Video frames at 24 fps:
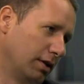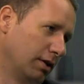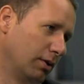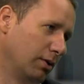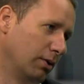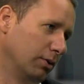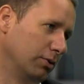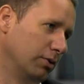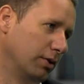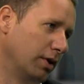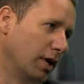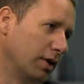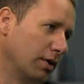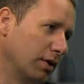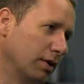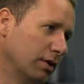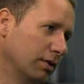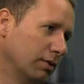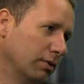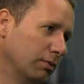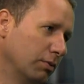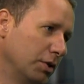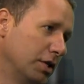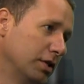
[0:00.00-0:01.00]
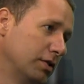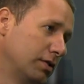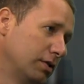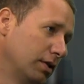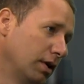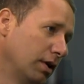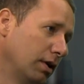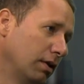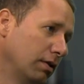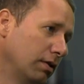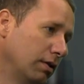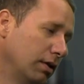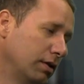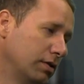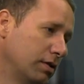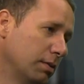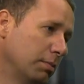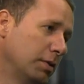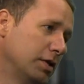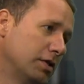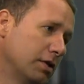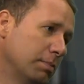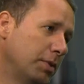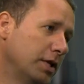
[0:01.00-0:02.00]
altogether, which is it's
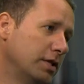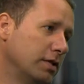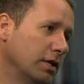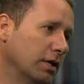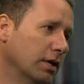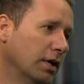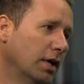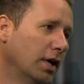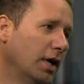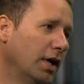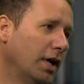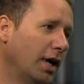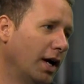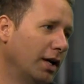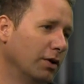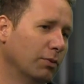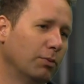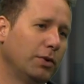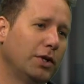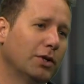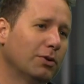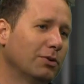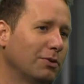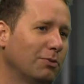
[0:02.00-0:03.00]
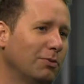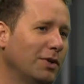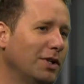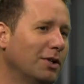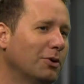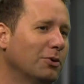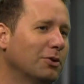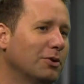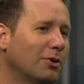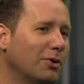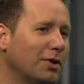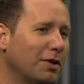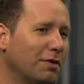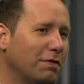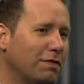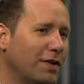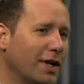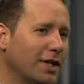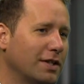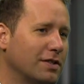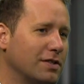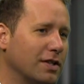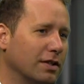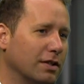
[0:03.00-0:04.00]
a pity, and we don't know the
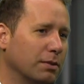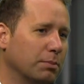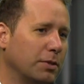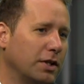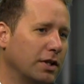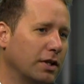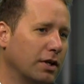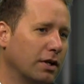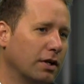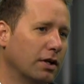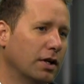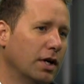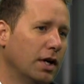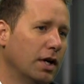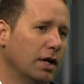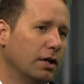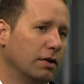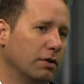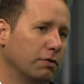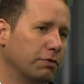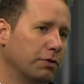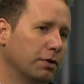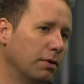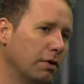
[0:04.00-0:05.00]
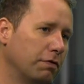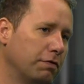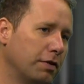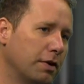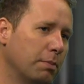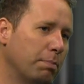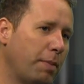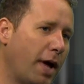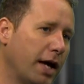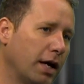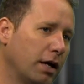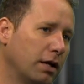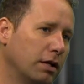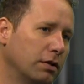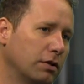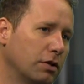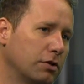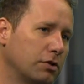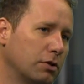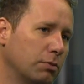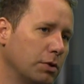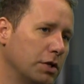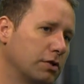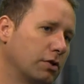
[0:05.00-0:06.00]
effects yet. I mean, from the banking
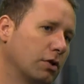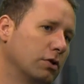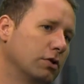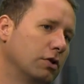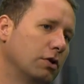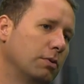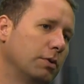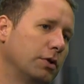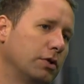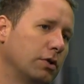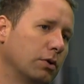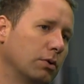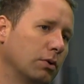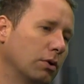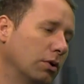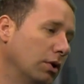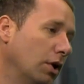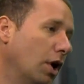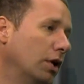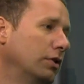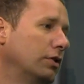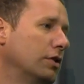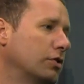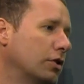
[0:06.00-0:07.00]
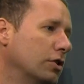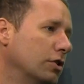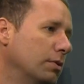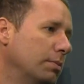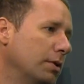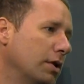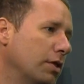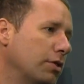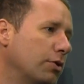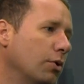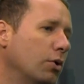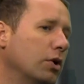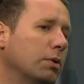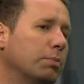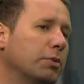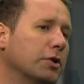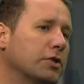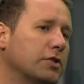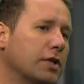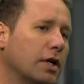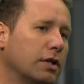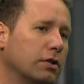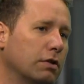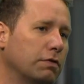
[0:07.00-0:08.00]
industry, which is contributing, or London is contributing
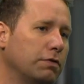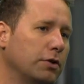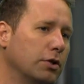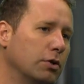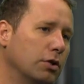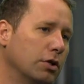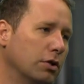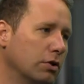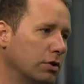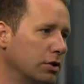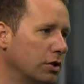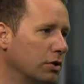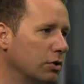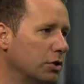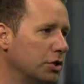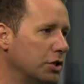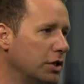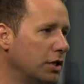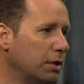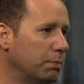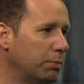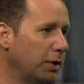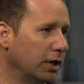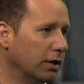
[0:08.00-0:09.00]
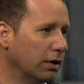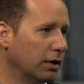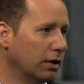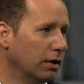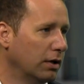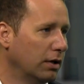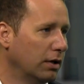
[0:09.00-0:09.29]
30% of your GDP.